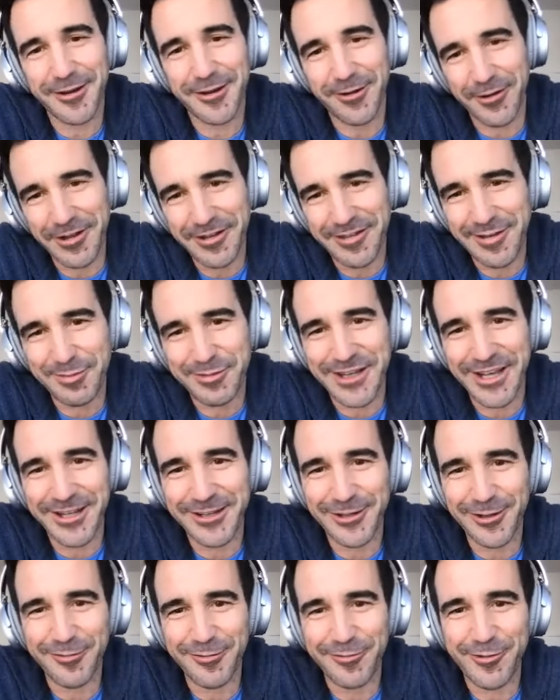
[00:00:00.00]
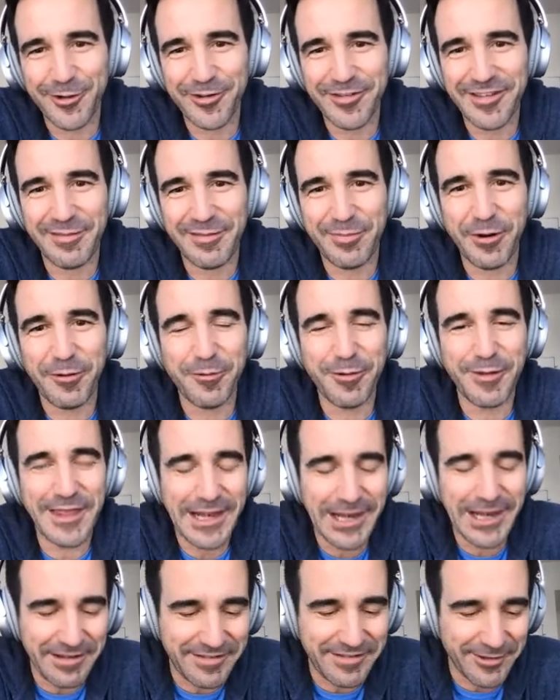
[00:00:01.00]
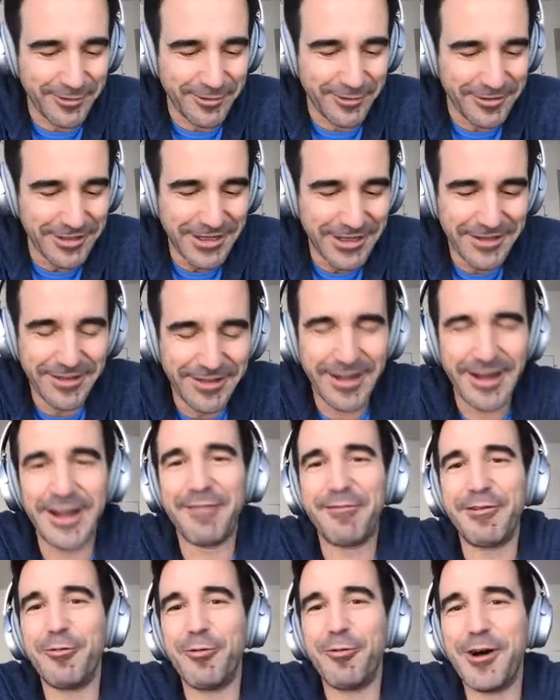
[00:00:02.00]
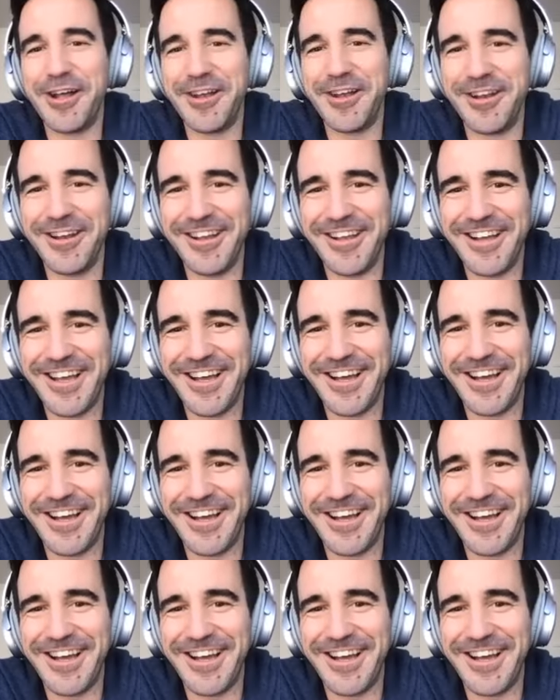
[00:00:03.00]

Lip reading: Great subtitle, of course. That's probably the lesson that everyone